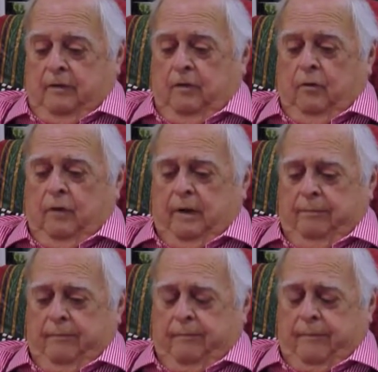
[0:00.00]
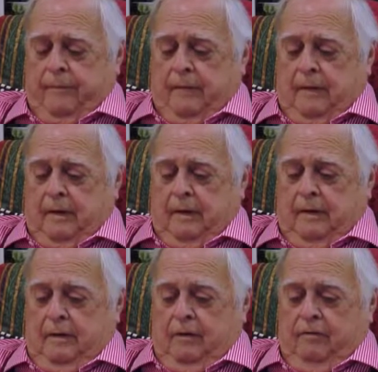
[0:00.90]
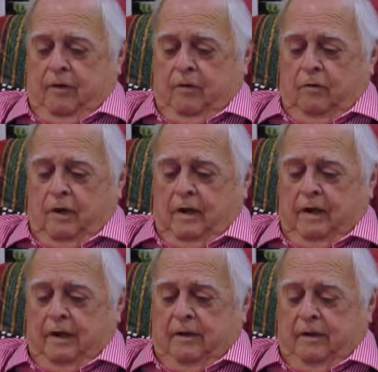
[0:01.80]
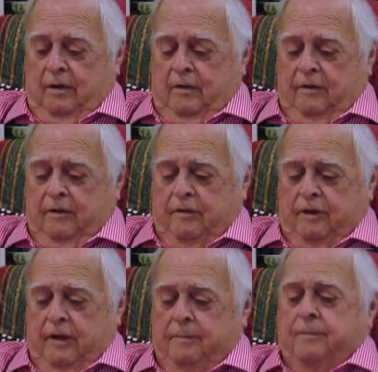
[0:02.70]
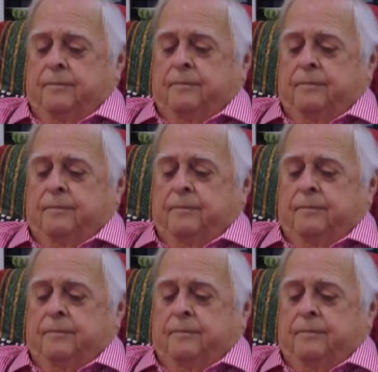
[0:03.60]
so when the phone rang and the office said,